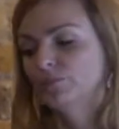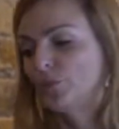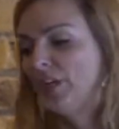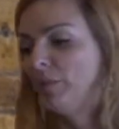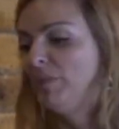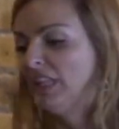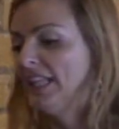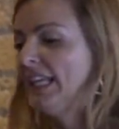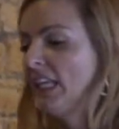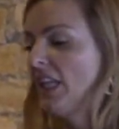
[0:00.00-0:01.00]

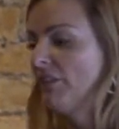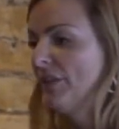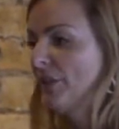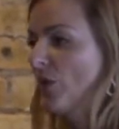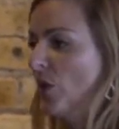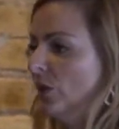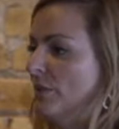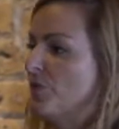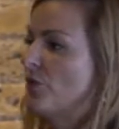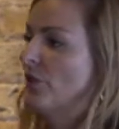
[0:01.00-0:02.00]
Readability, 11-year-old,
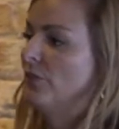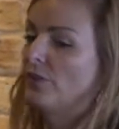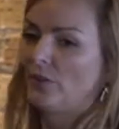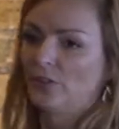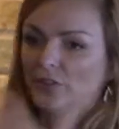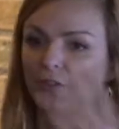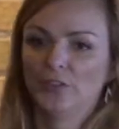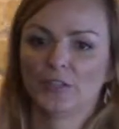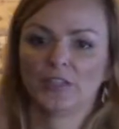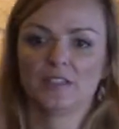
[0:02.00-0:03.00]
I'm sure you
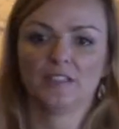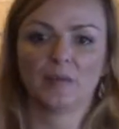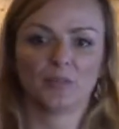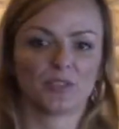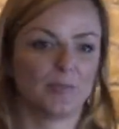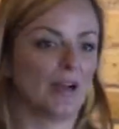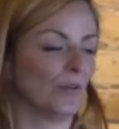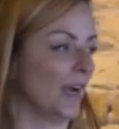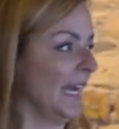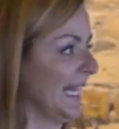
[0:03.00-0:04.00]
hear these numbers
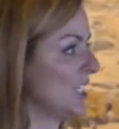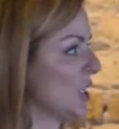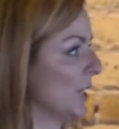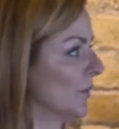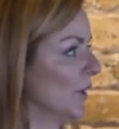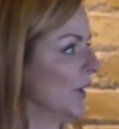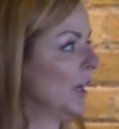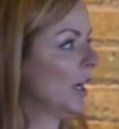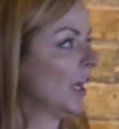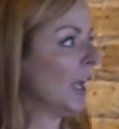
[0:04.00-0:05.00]
about writing in general.
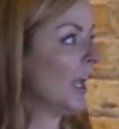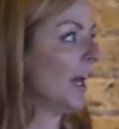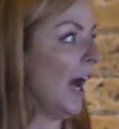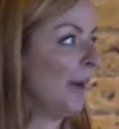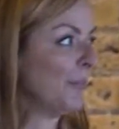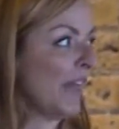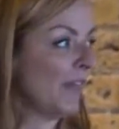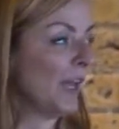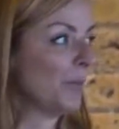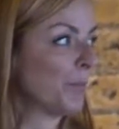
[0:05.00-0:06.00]

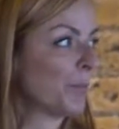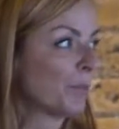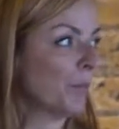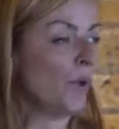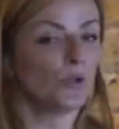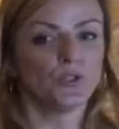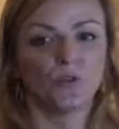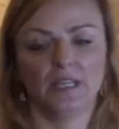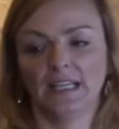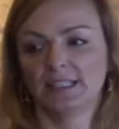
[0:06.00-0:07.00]
And then promote
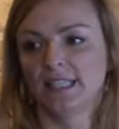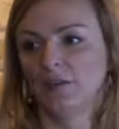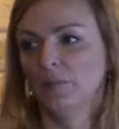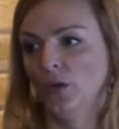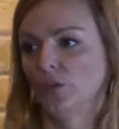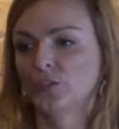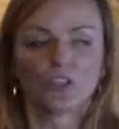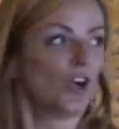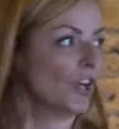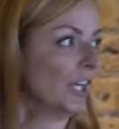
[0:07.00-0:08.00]
your LinkedIn
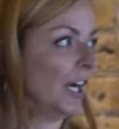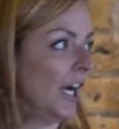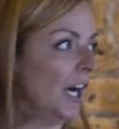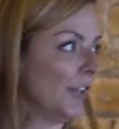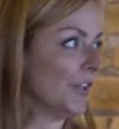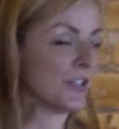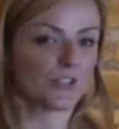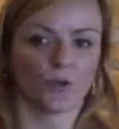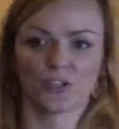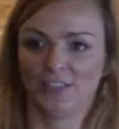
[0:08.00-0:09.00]
posts on other
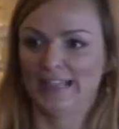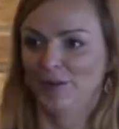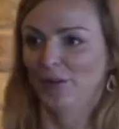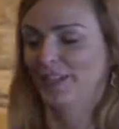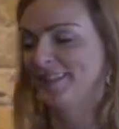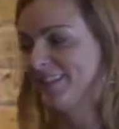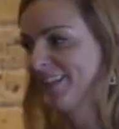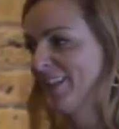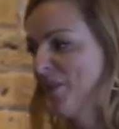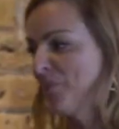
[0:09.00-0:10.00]
social
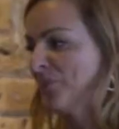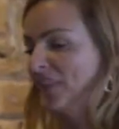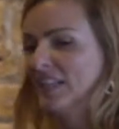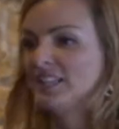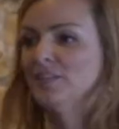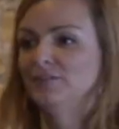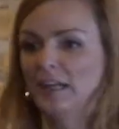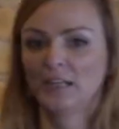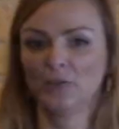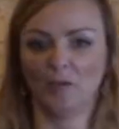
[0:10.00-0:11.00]
networks. And it's a
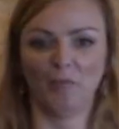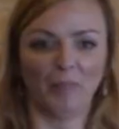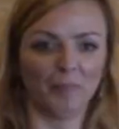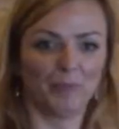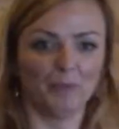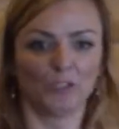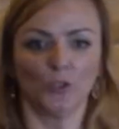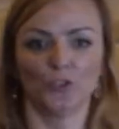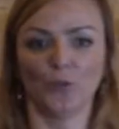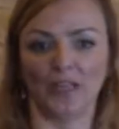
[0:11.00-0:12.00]
funny one, but people
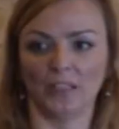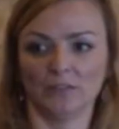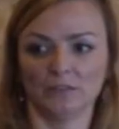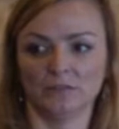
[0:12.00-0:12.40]
don't do it.